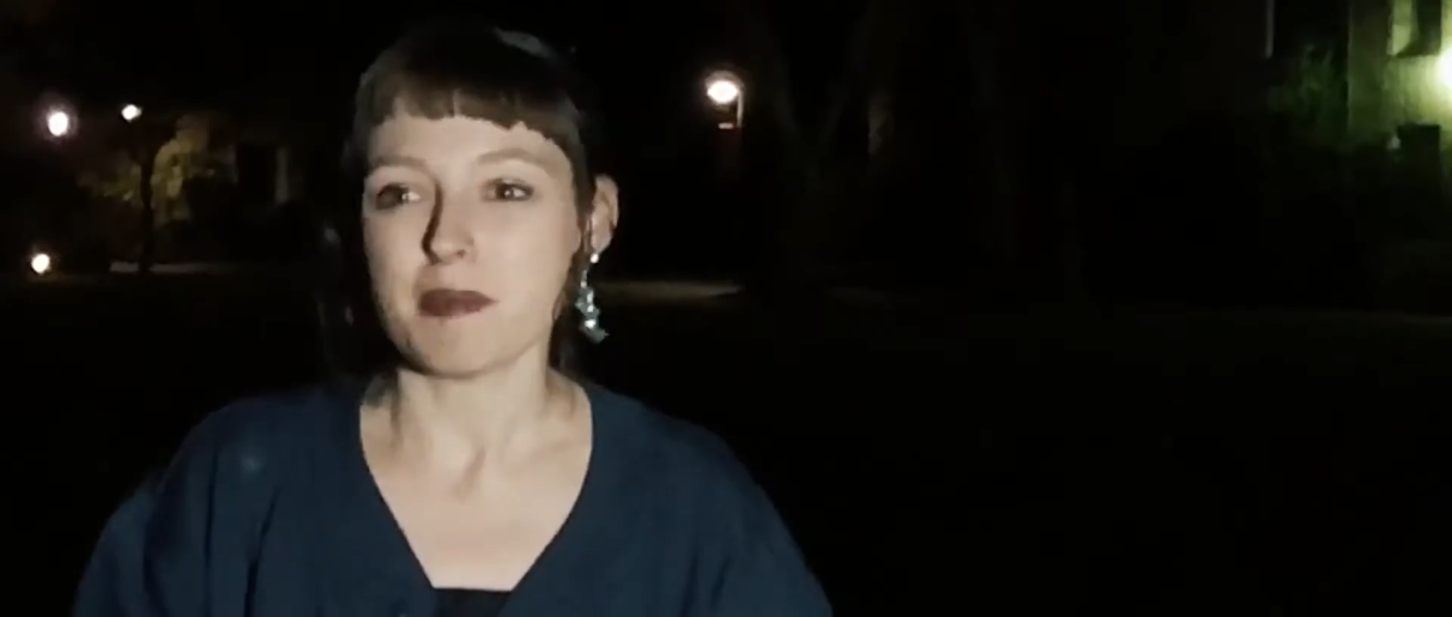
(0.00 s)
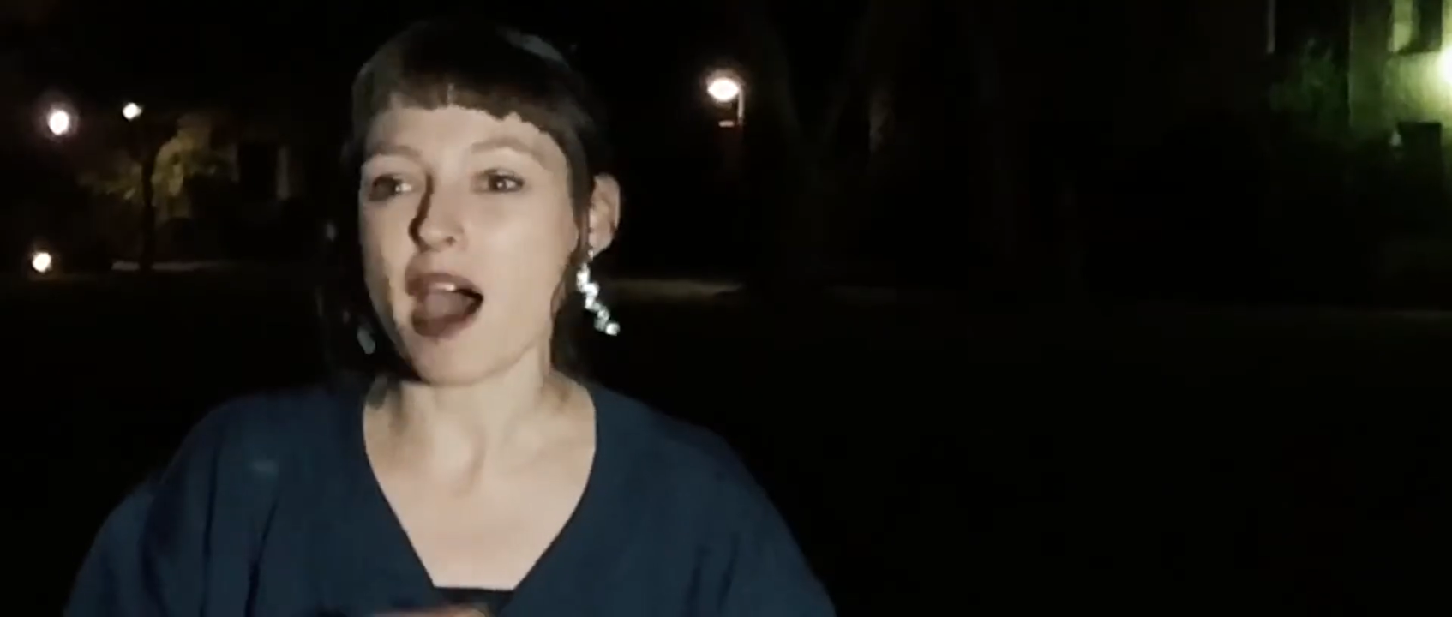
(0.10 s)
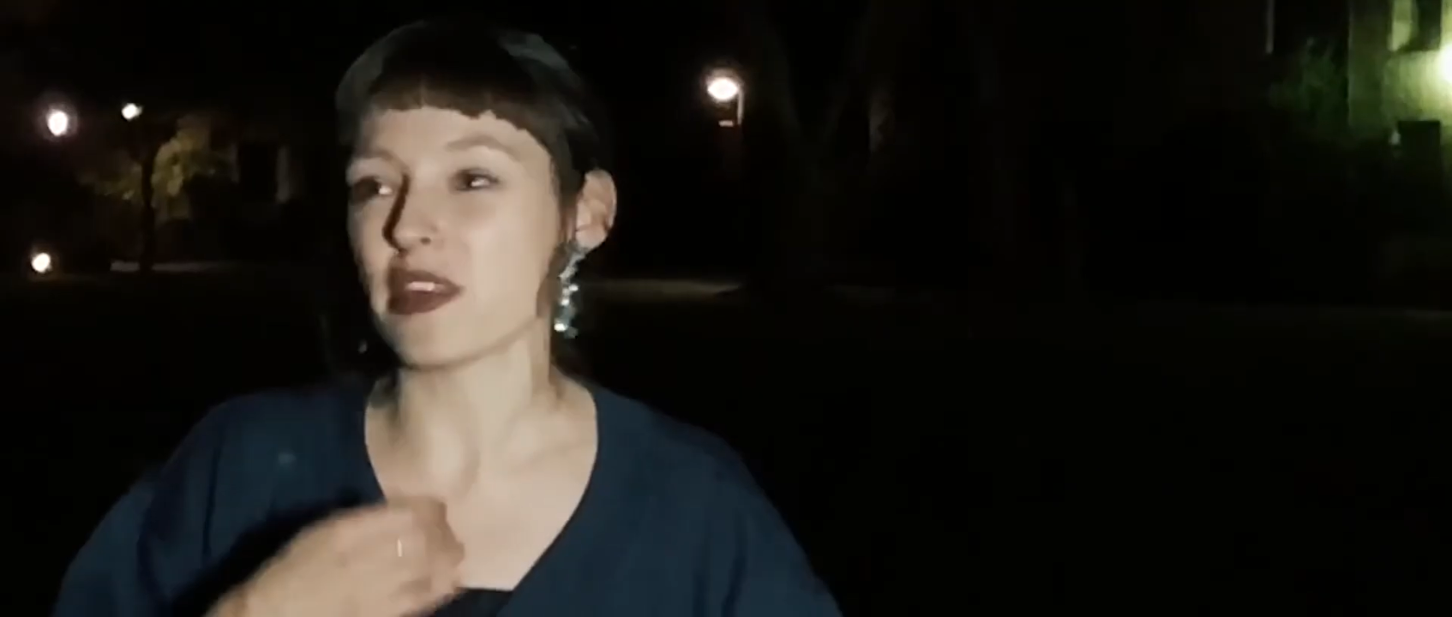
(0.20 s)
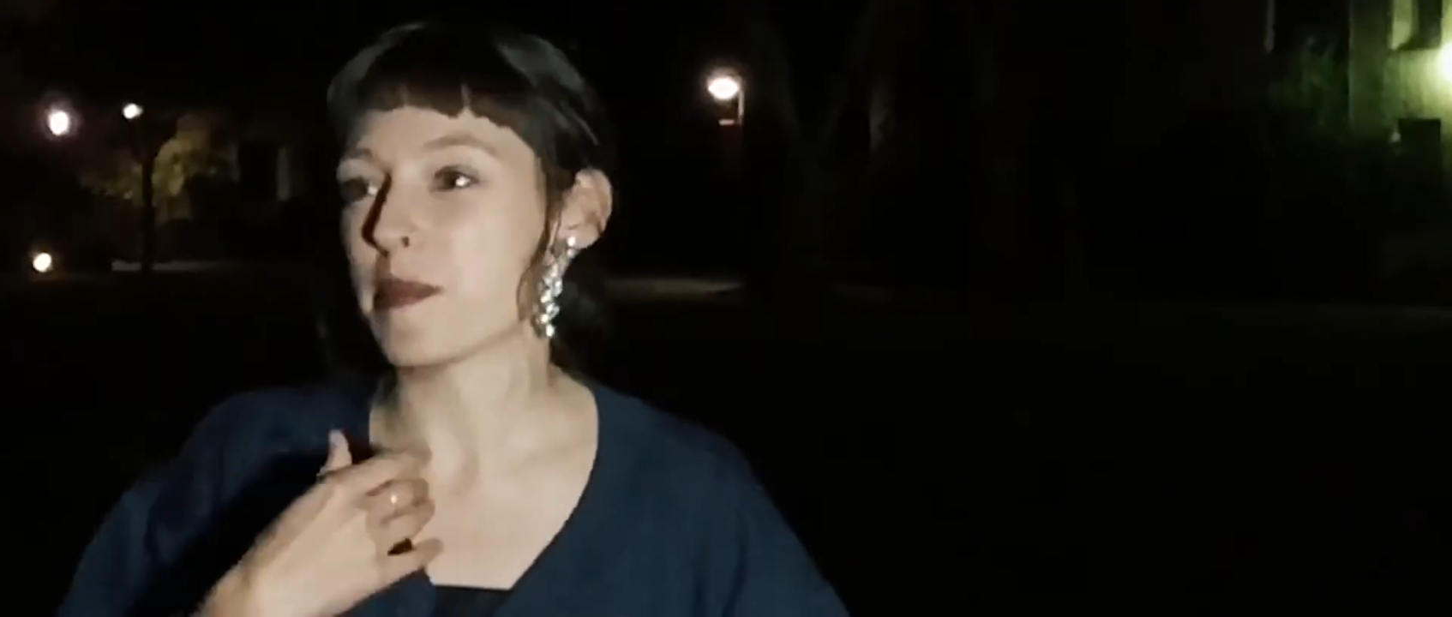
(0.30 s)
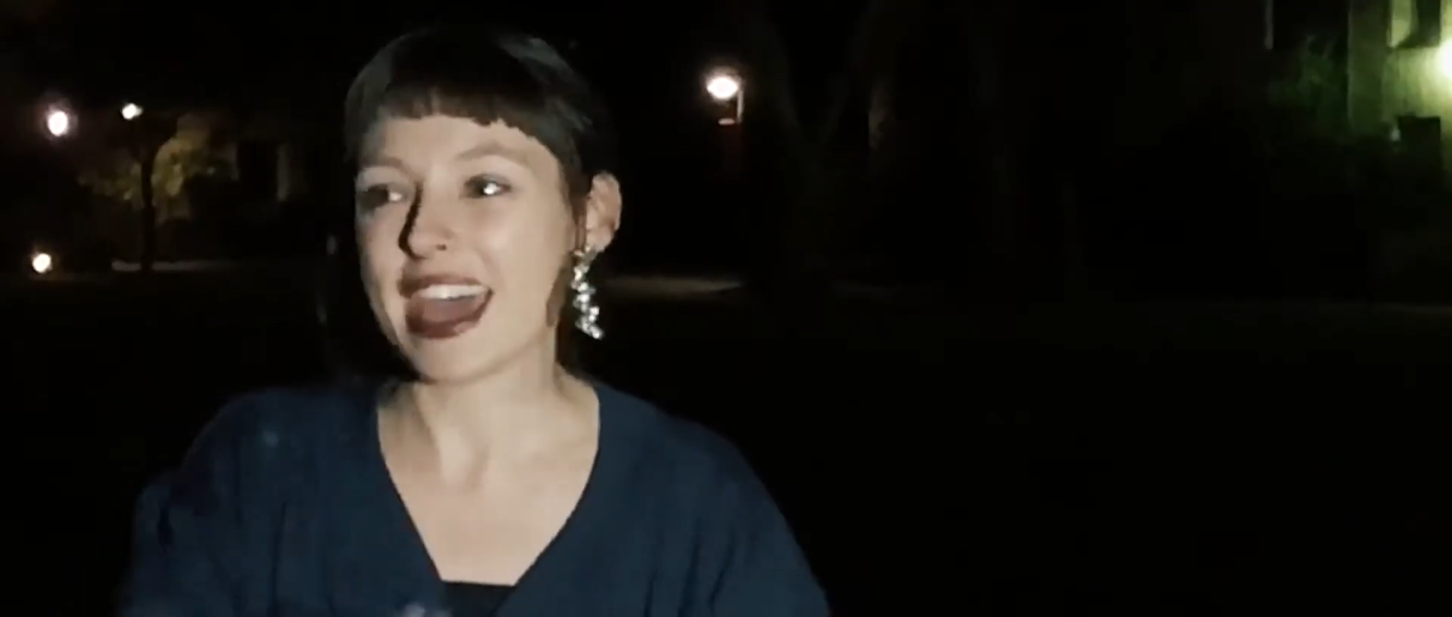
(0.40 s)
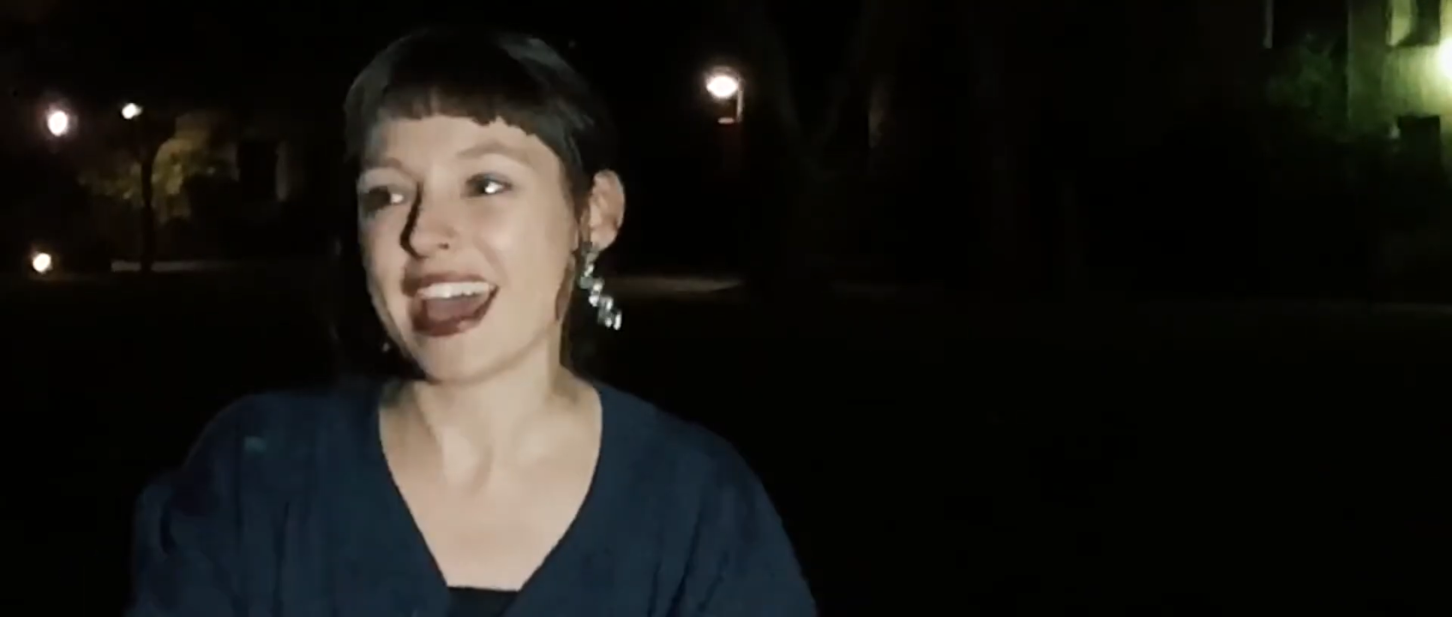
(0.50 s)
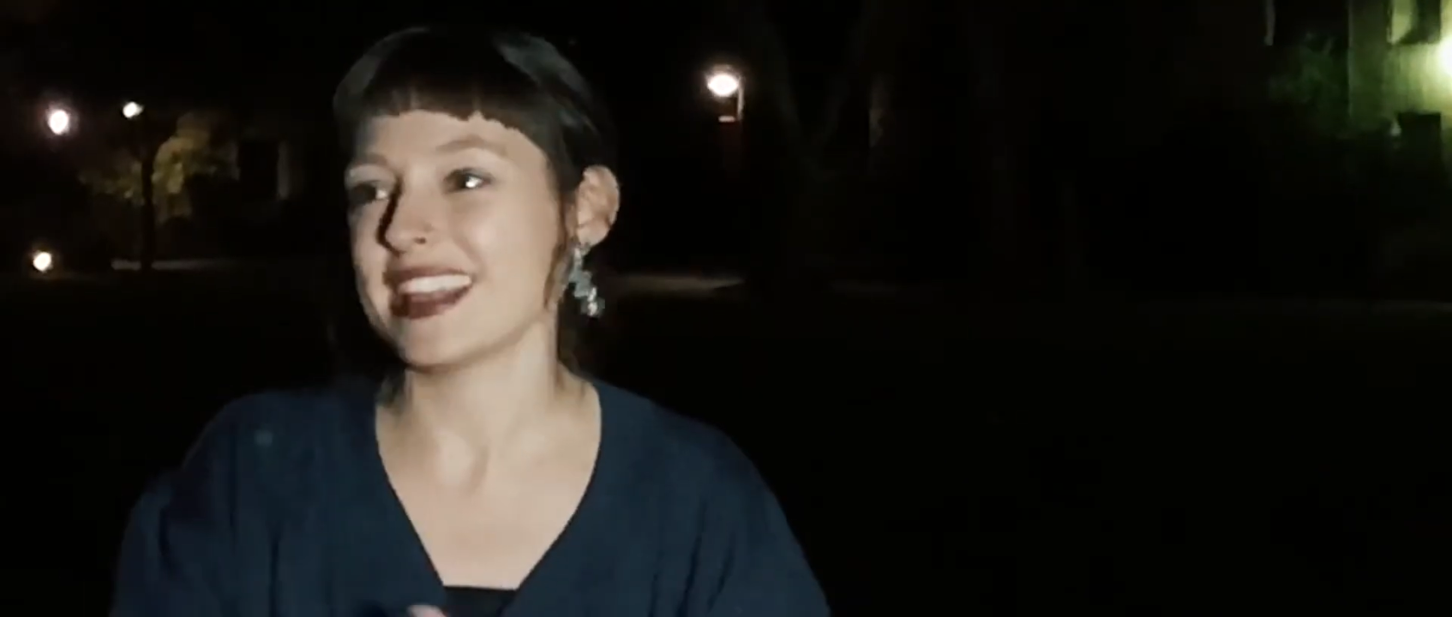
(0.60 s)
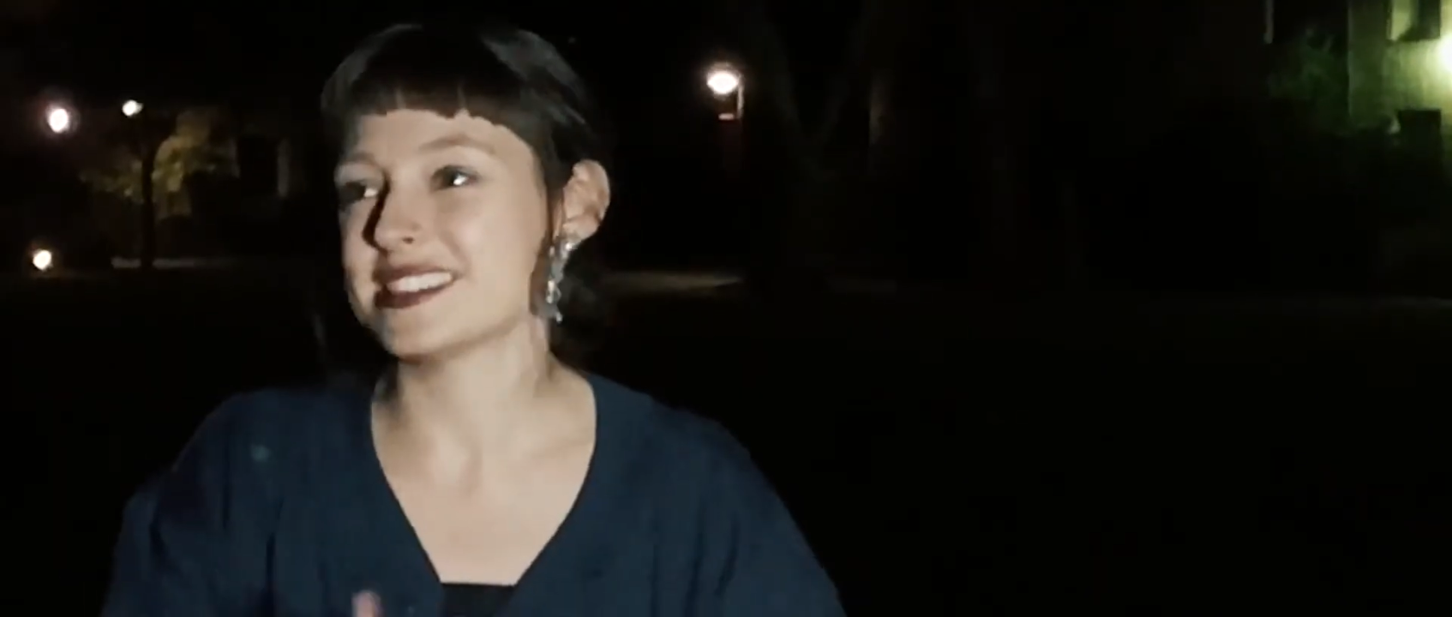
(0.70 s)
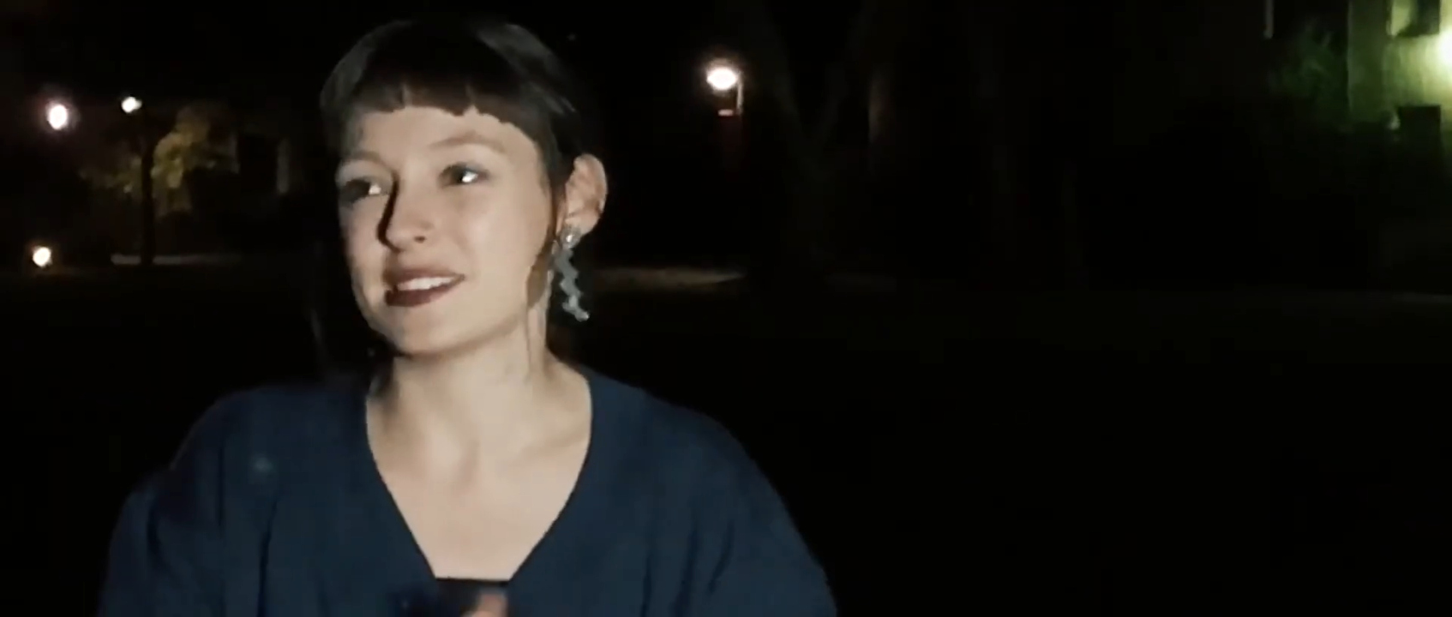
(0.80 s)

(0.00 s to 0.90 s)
other bands.